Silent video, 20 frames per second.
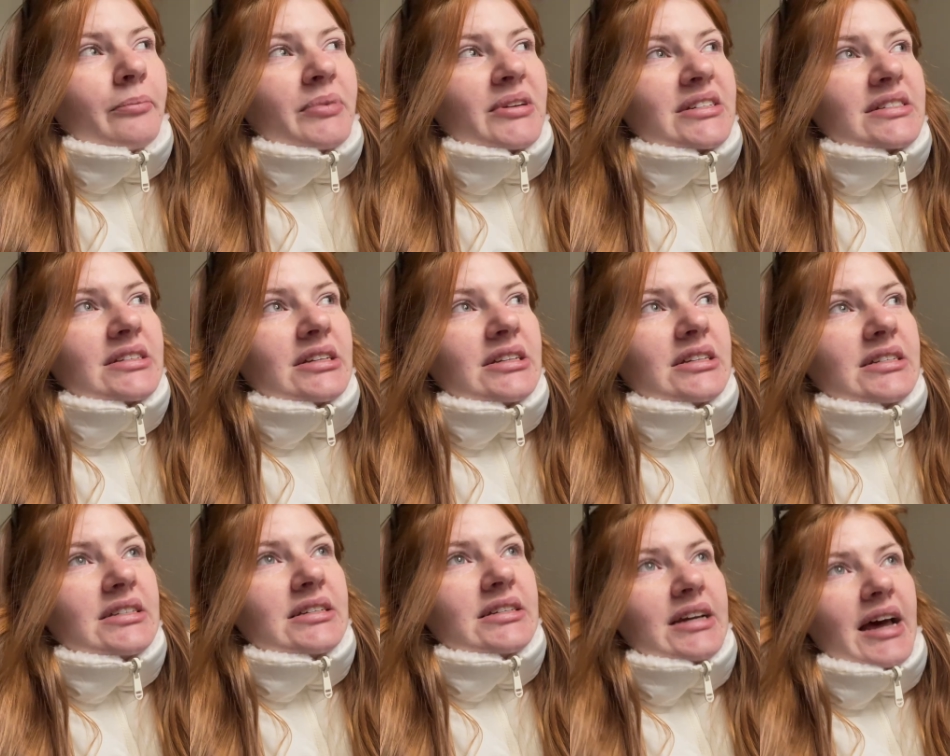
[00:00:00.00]
But
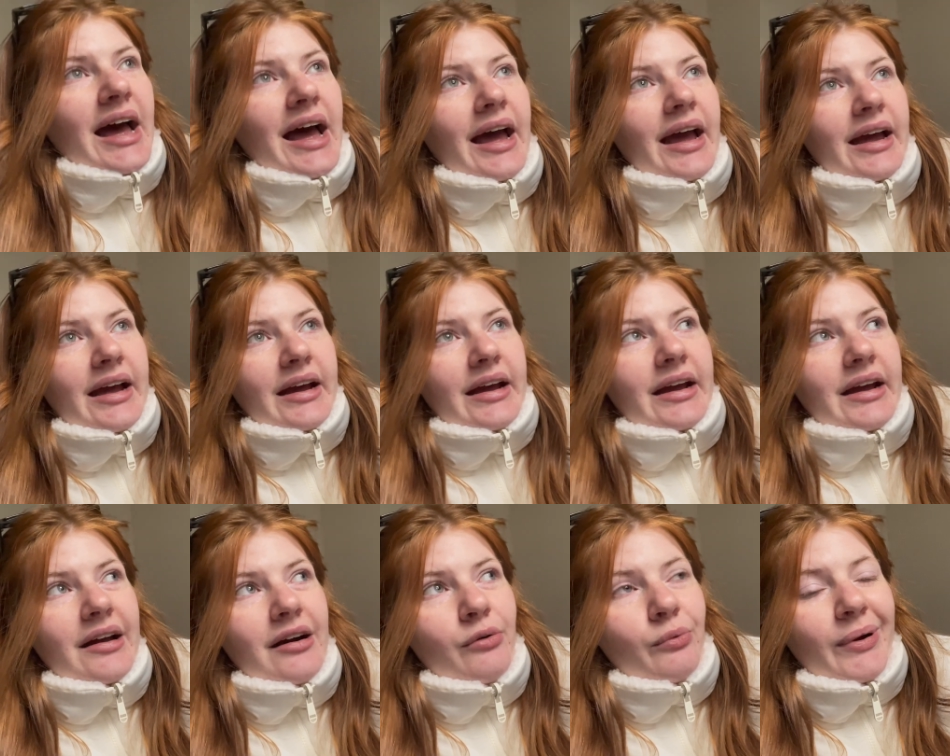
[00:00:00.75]

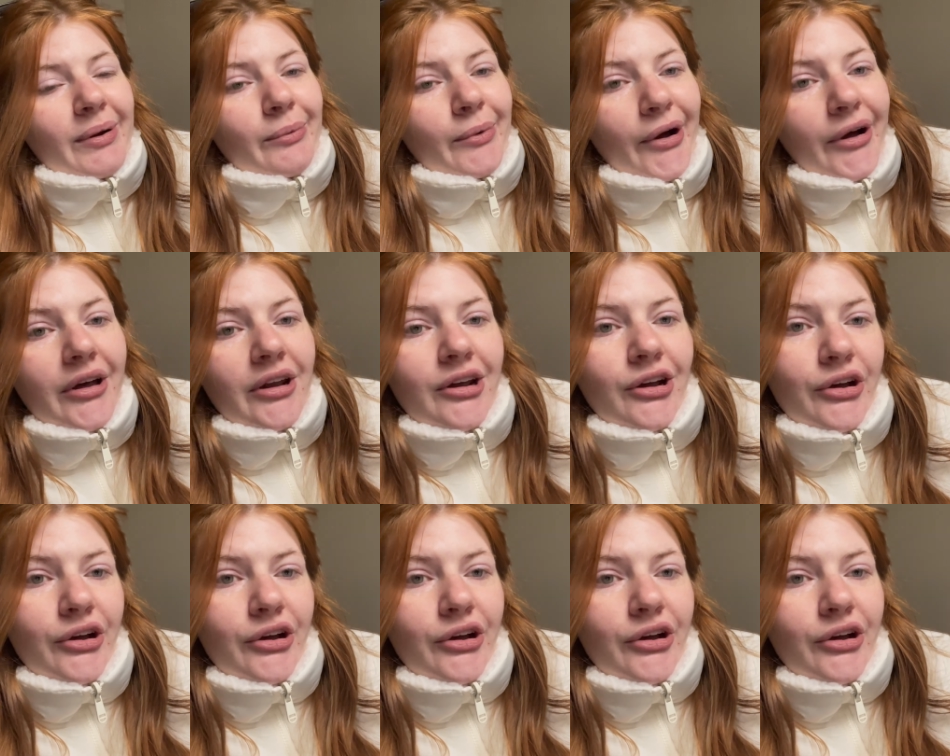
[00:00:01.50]
today we were gonna